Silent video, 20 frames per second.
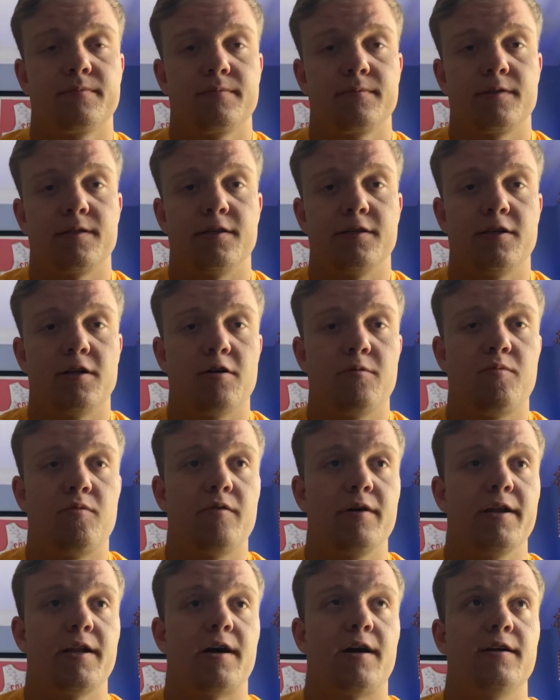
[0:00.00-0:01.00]
There's no
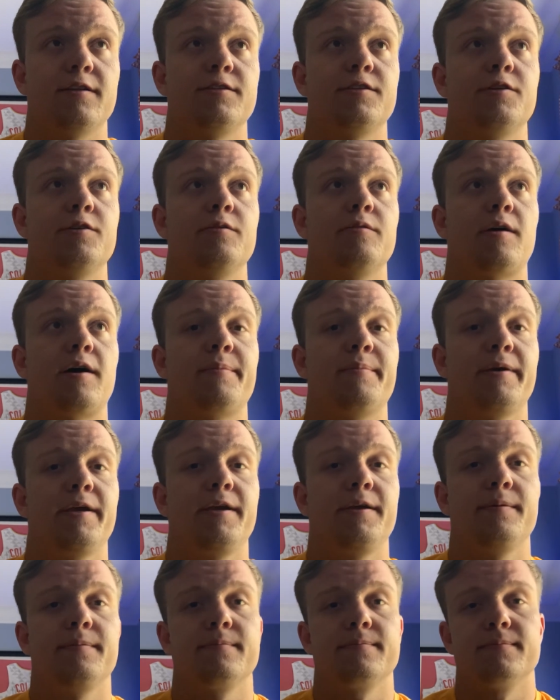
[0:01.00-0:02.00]
point not to. I
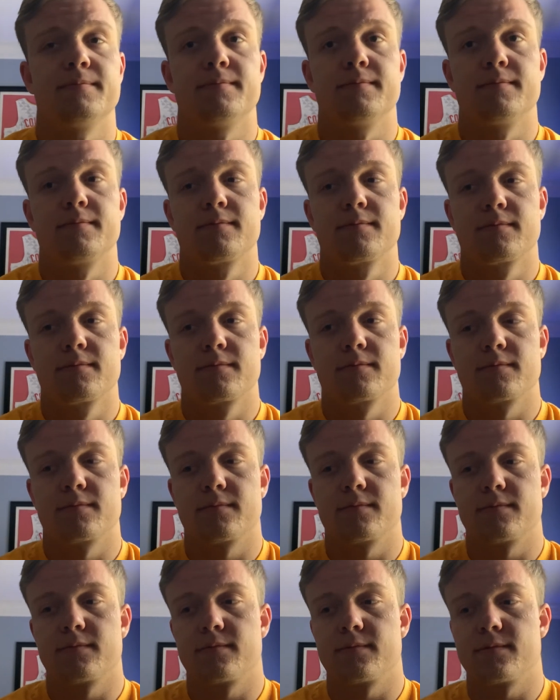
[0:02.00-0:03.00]
mean,
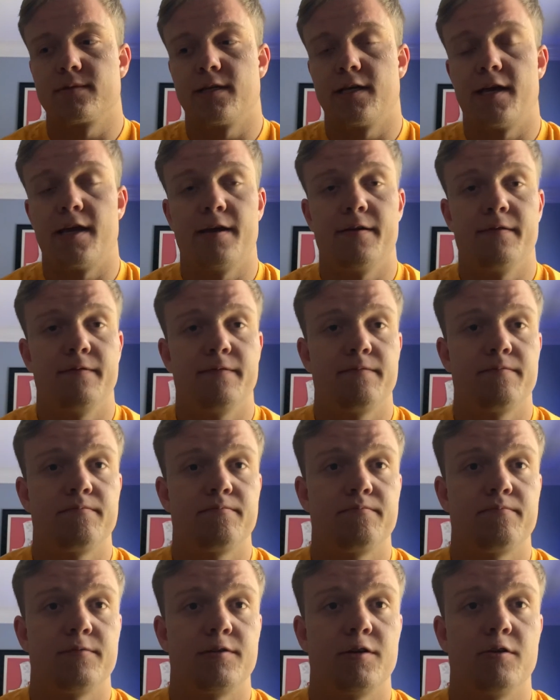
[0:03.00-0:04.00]
if
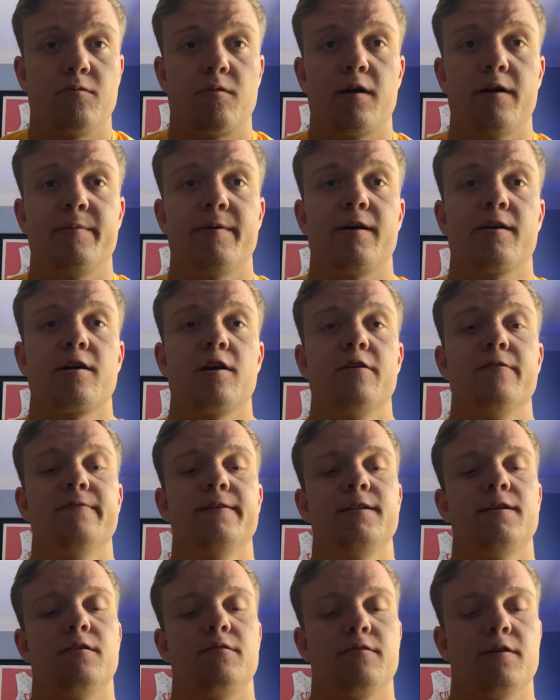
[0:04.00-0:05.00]
you're worried about
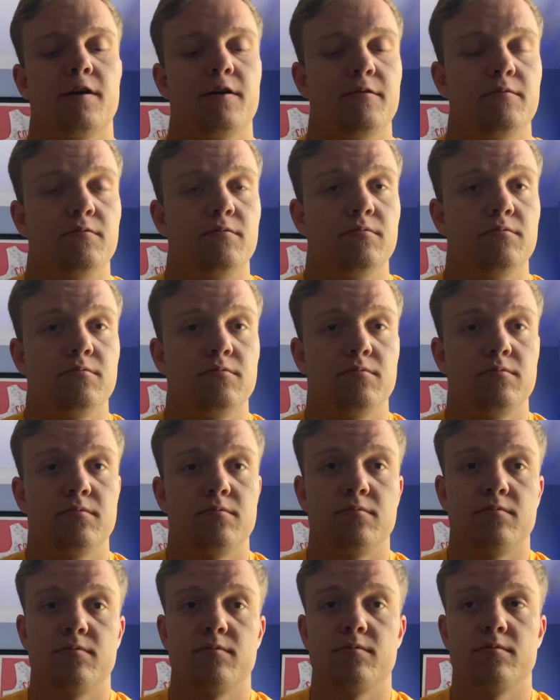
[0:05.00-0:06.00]
COVID, don't go
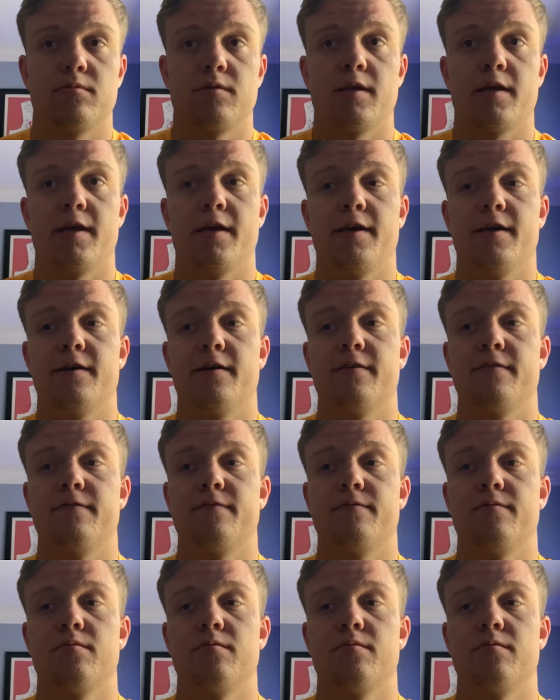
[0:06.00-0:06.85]
if